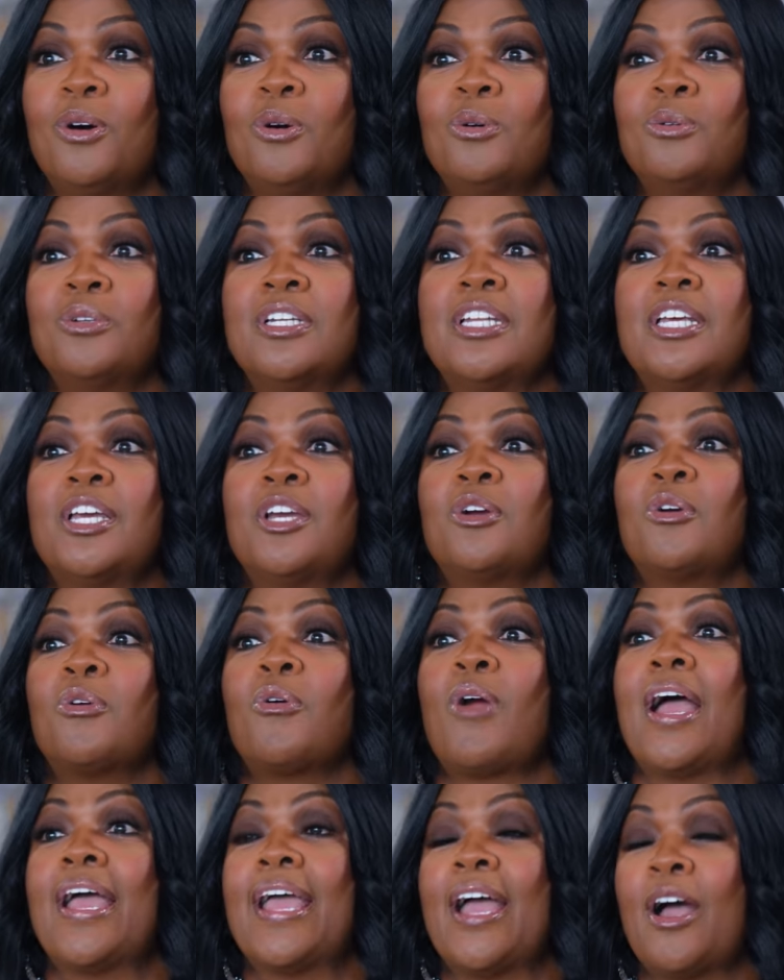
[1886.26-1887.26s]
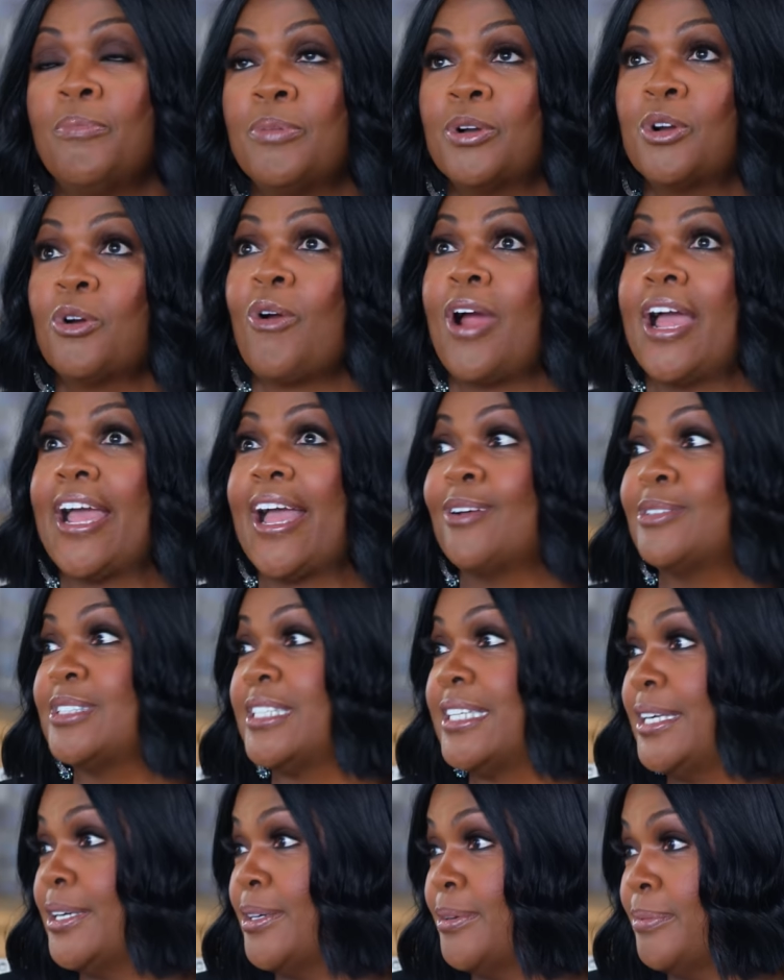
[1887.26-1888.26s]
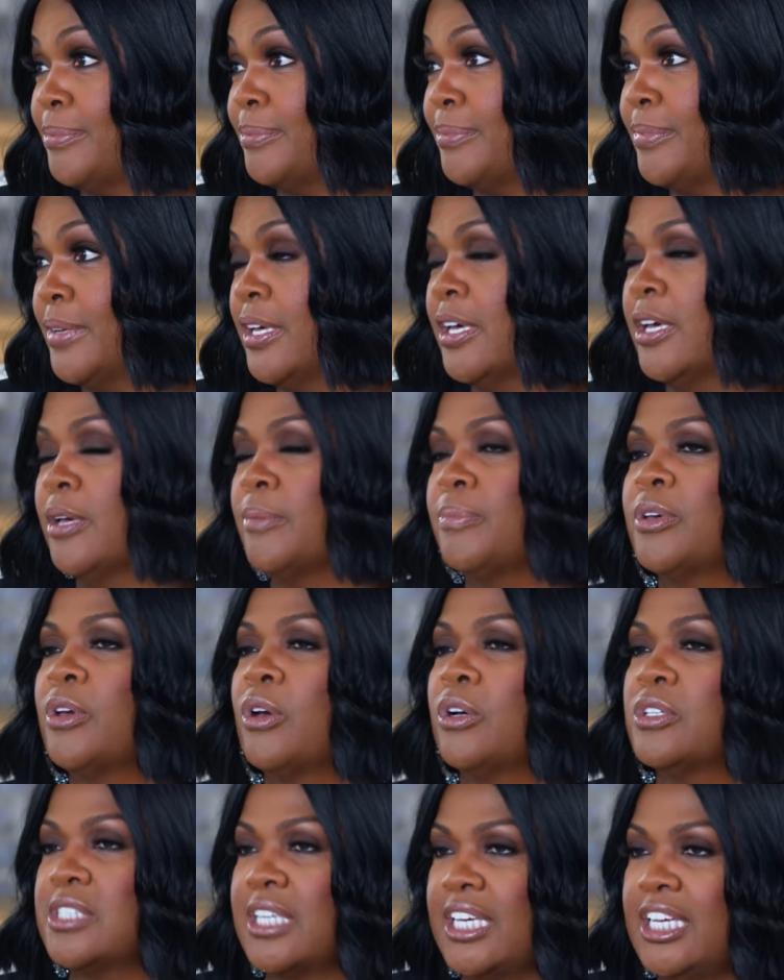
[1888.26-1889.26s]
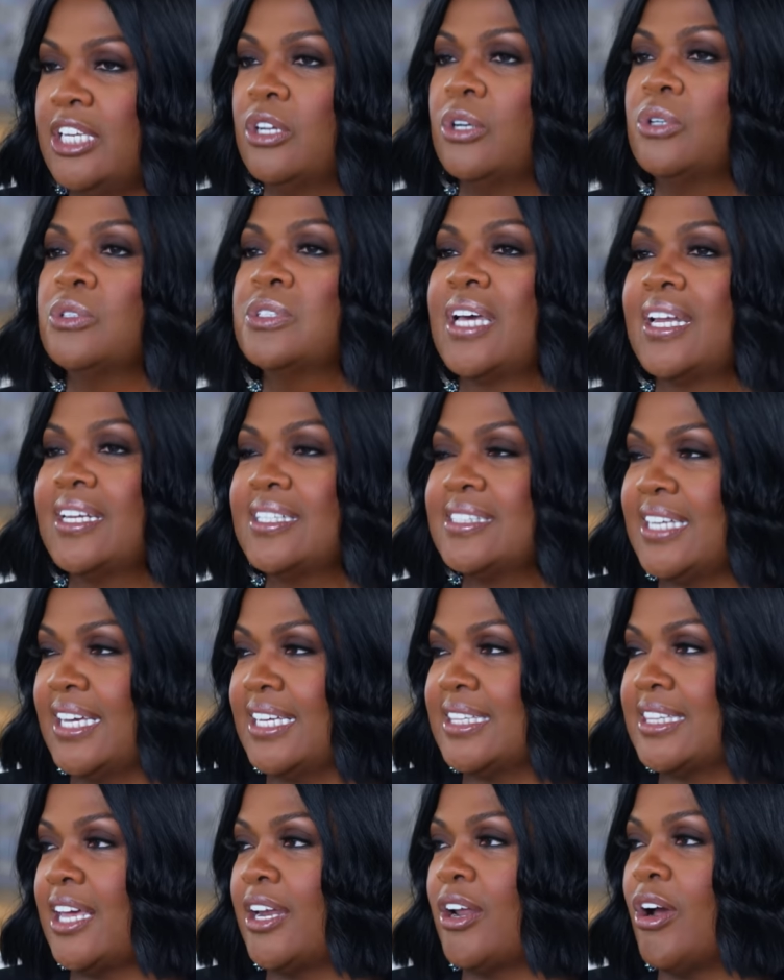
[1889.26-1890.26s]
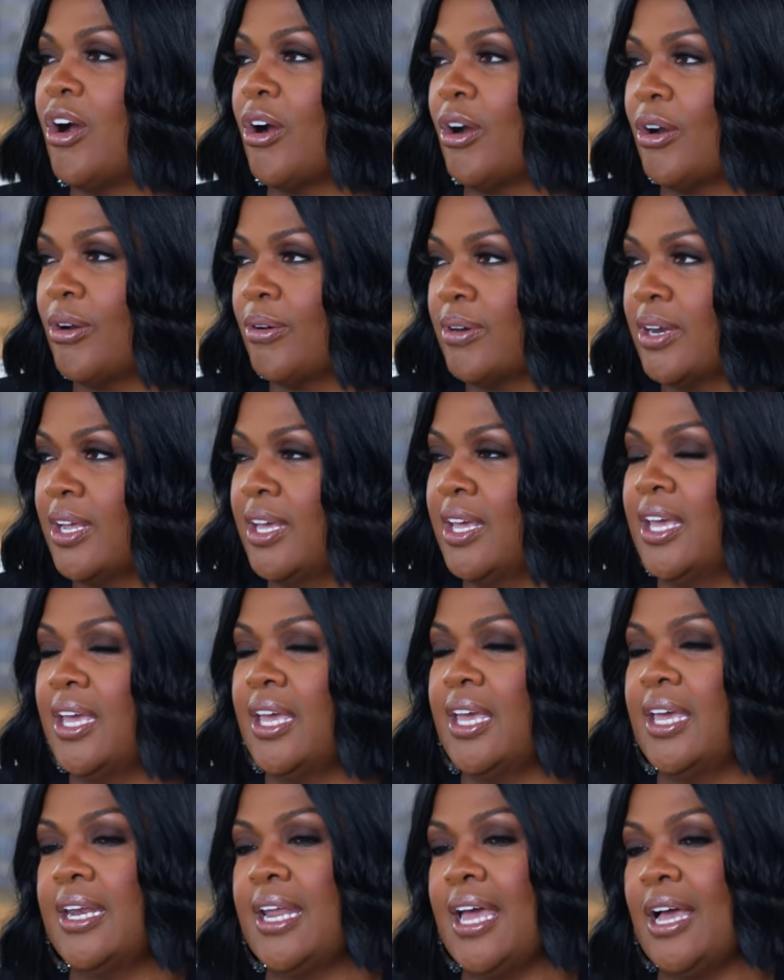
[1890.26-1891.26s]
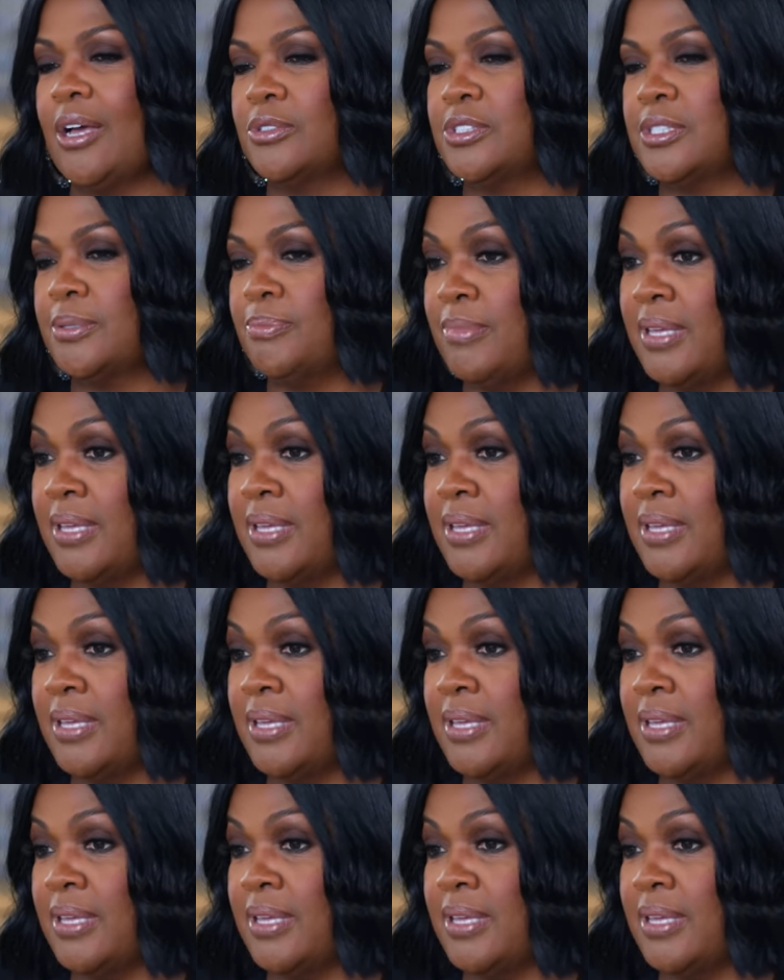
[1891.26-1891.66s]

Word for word: hold it in, cry out, but cry out to Him. Yeah. Because He knows how to take that heart and how to